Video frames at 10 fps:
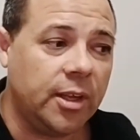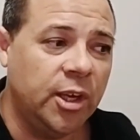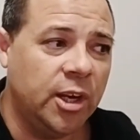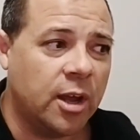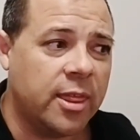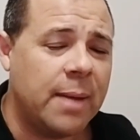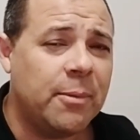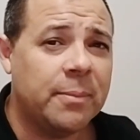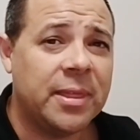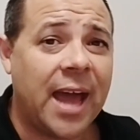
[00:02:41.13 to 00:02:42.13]
You know, they
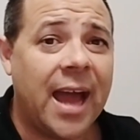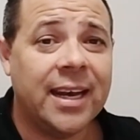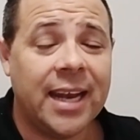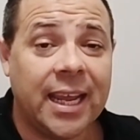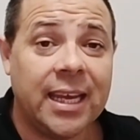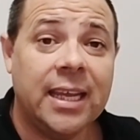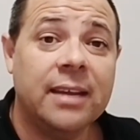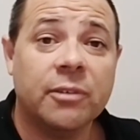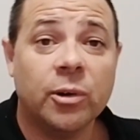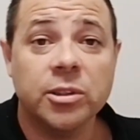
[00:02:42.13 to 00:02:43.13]
might be that
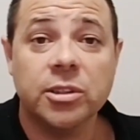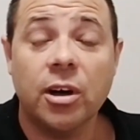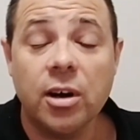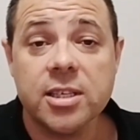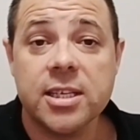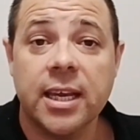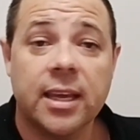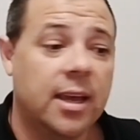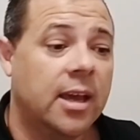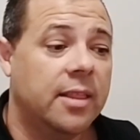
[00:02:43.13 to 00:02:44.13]
negative or toxic
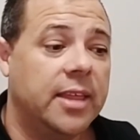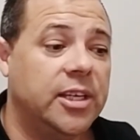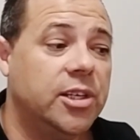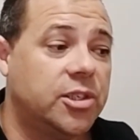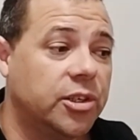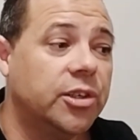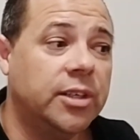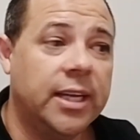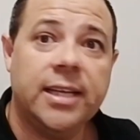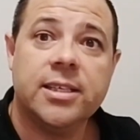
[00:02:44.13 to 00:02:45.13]
that you do
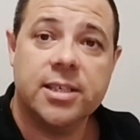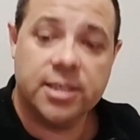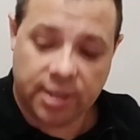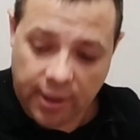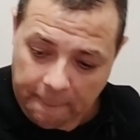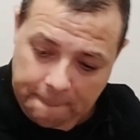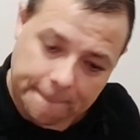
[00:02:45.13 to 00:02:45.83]
need to just go,